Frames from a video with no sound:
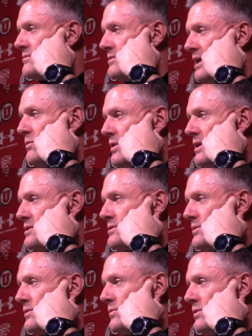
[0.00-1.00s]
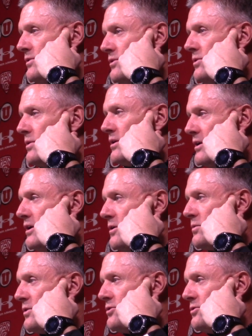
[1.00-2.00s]
So 10 wins, we'll do
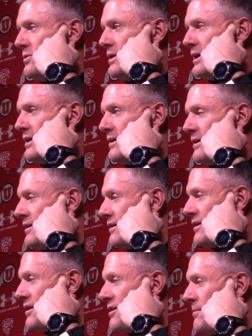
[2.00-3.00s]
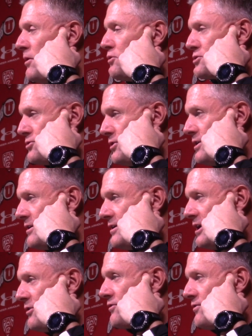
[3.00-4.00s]
the most good,
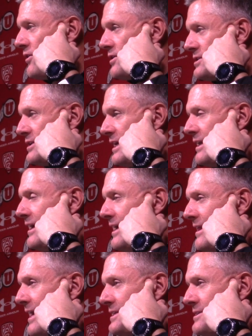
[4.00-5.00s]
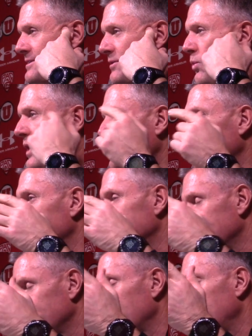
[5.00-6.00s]
as far as that's winning.
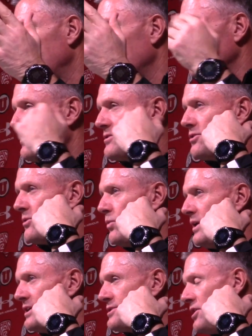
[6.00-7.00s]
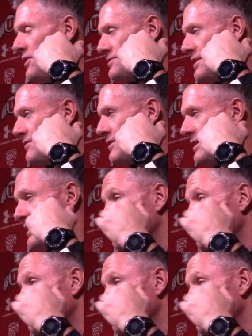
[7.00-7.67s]
You hear the term winning solves everything.